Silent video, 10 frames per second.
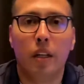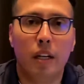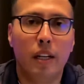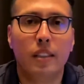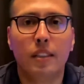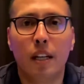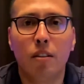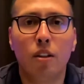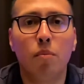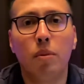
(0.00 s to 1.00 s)
a title
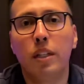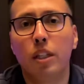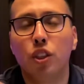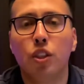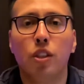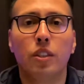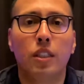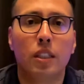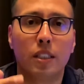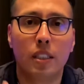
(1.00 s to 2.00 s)
company ensures that the
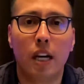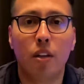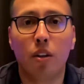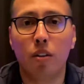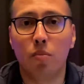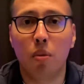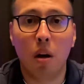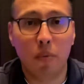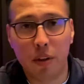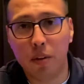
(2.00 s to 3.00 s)
title on the property
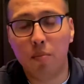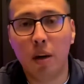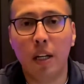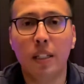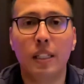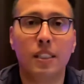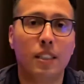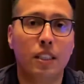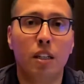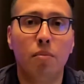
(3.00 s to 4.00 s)
you're buying is
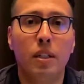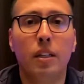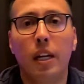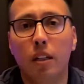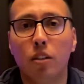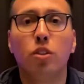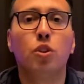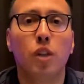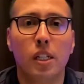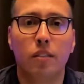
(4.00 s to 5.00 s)
legitimate and good to
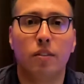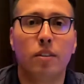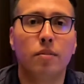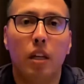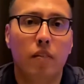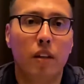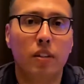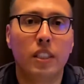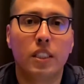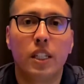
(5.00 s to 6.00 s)
transfer. If everything
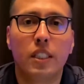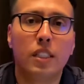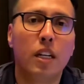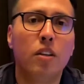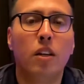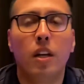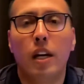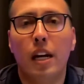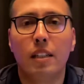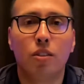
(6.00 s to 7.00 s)
checks out,
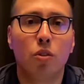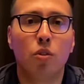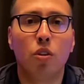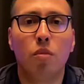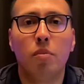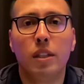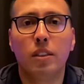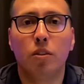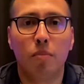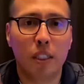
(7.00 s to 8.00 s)
escrow will come in to
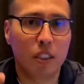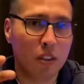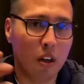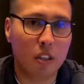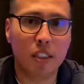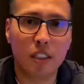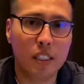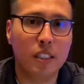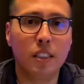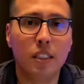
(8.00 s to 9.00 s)
make sure all
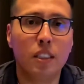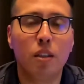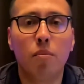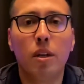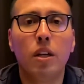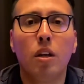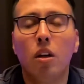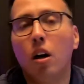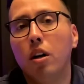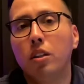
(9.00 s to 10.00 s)
contingencies are met, all
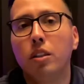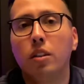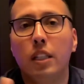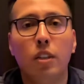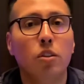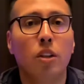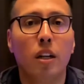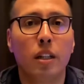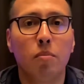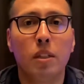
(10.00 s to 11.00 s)
the legal
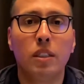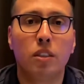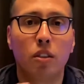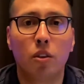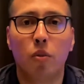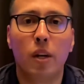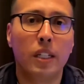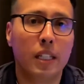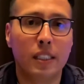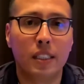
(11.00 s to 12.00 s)
documents are correct and
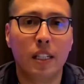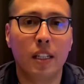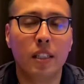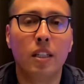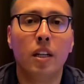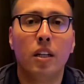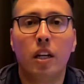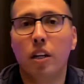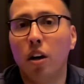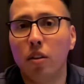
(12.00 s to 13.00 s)
signed, and all
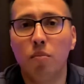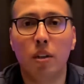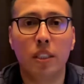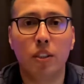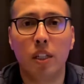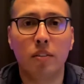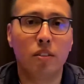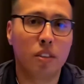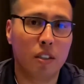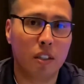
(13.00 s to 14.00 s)
the money transfers are done.